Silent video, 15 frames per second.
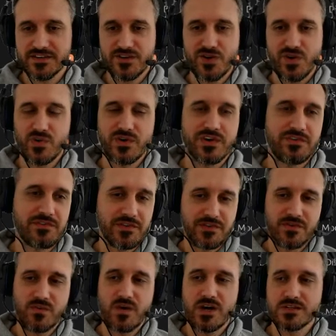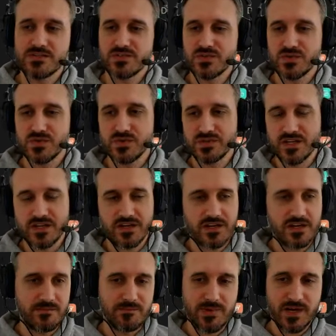go wherever you want to, then
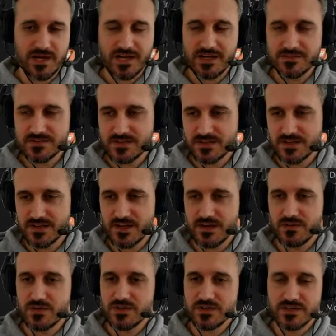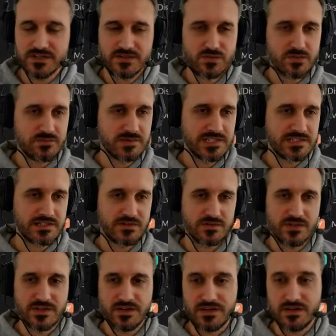come back after an hour, it will be still
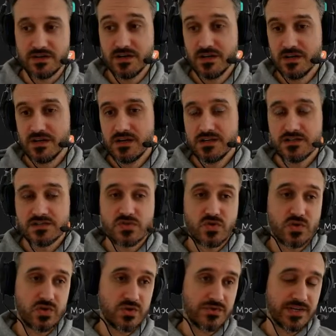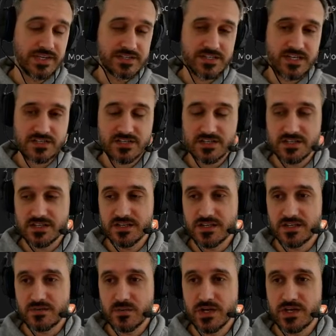there. So that's actually
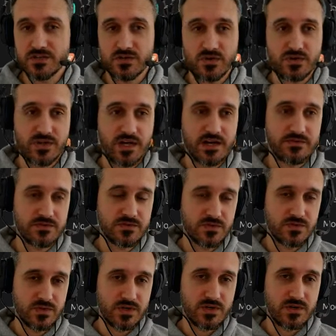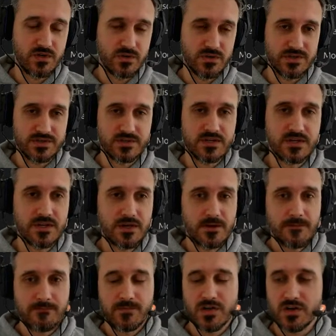great. You don't have to reload it
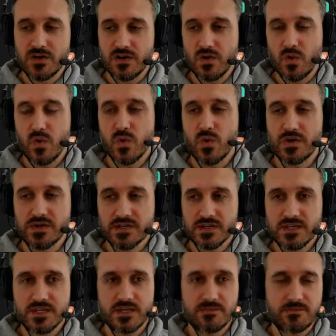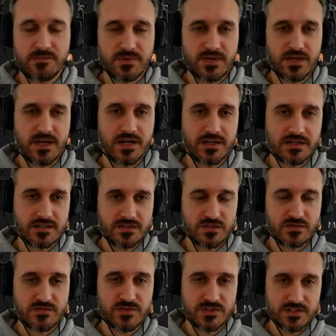or keep like a
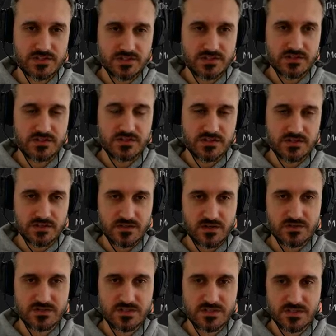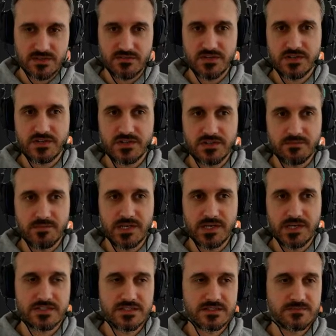new version constantly every 30
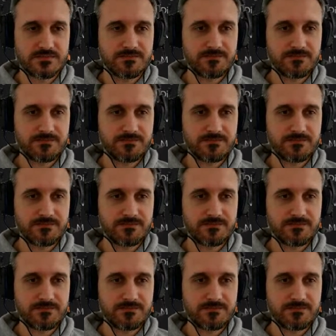minutes.